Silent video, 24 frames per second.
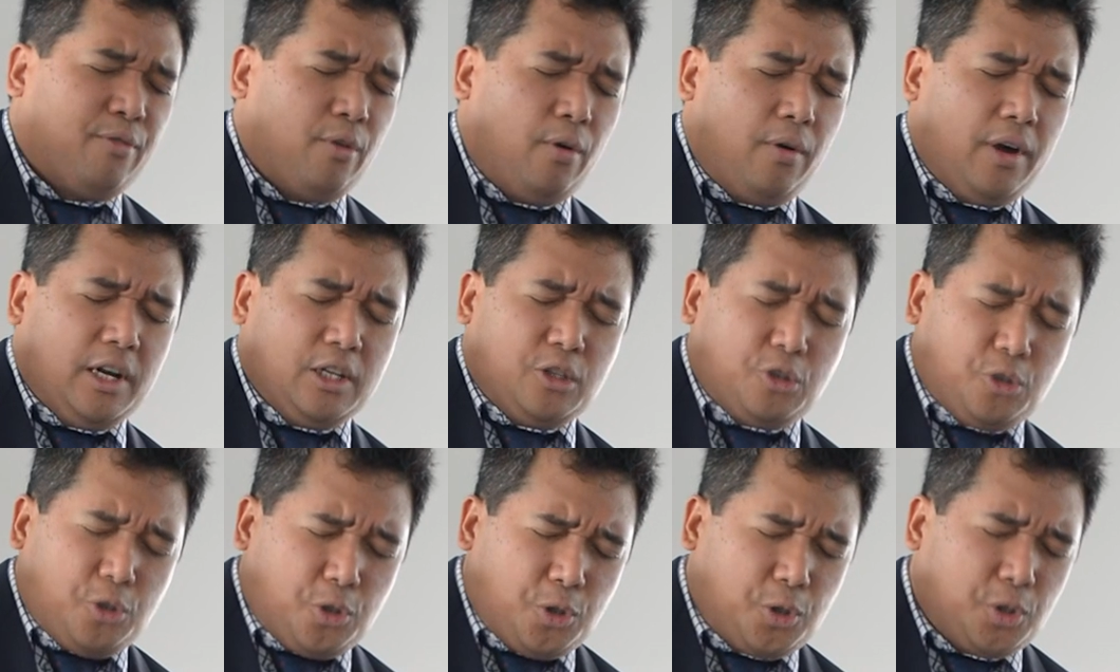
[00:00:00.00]
for
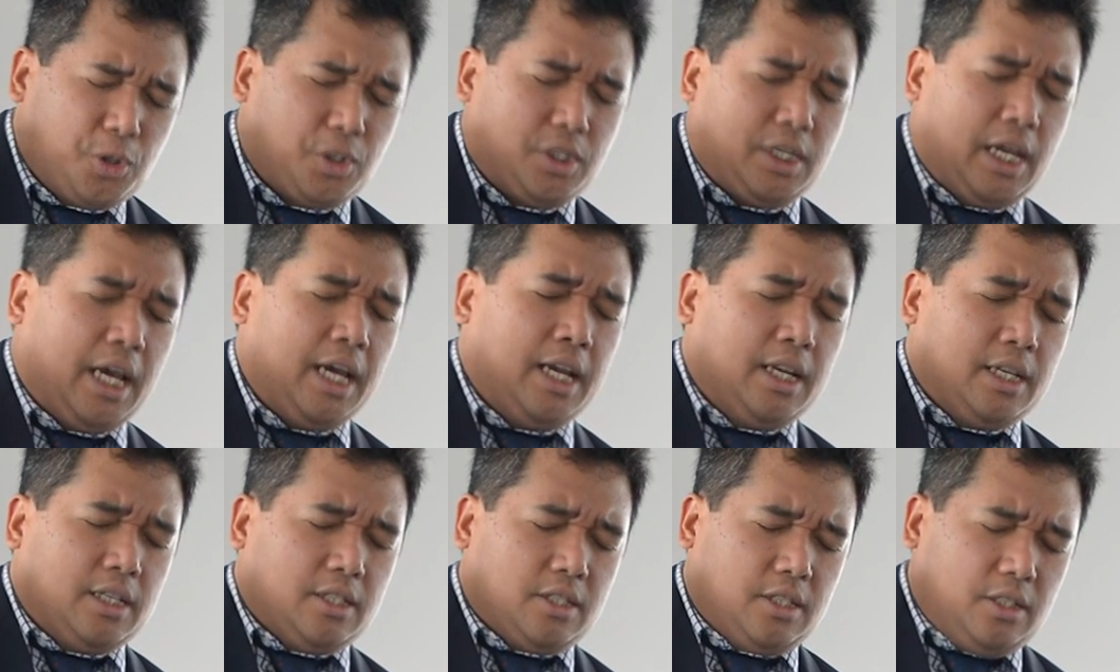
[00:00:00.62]
us, to
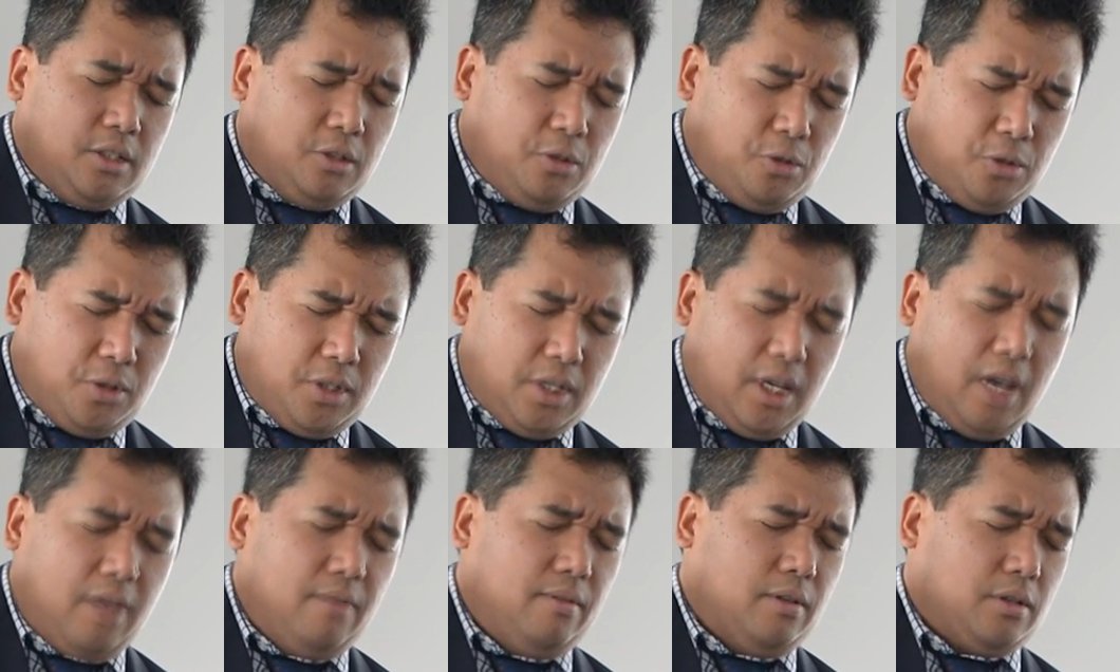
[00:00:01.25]
sustain us and to
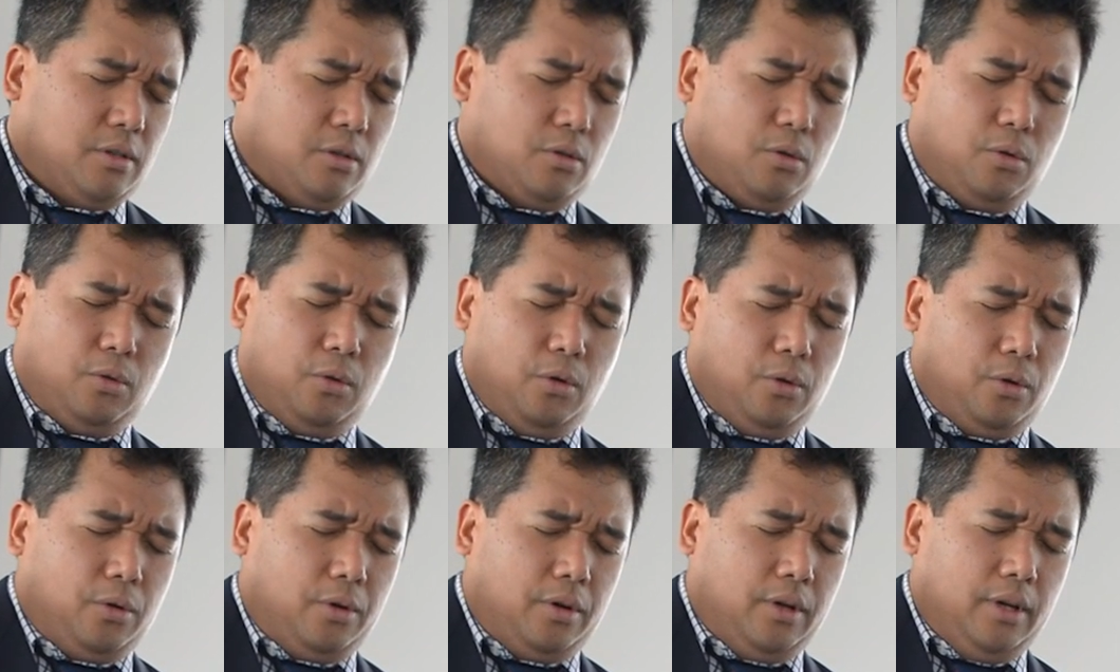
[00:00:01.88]
save us, O
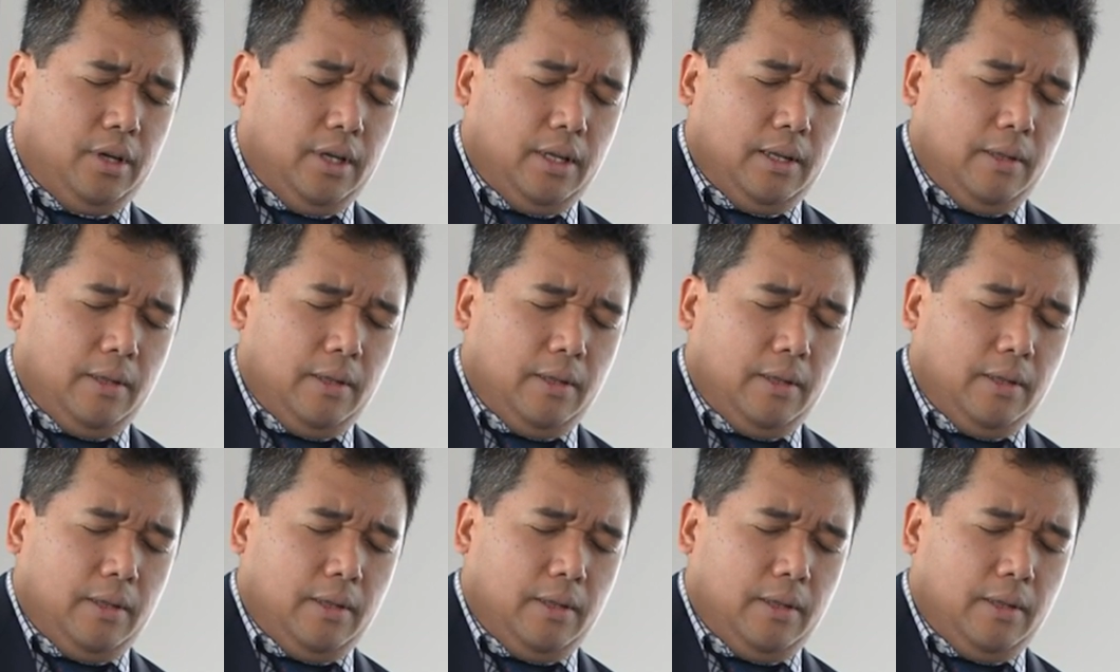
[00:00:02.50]
Lord.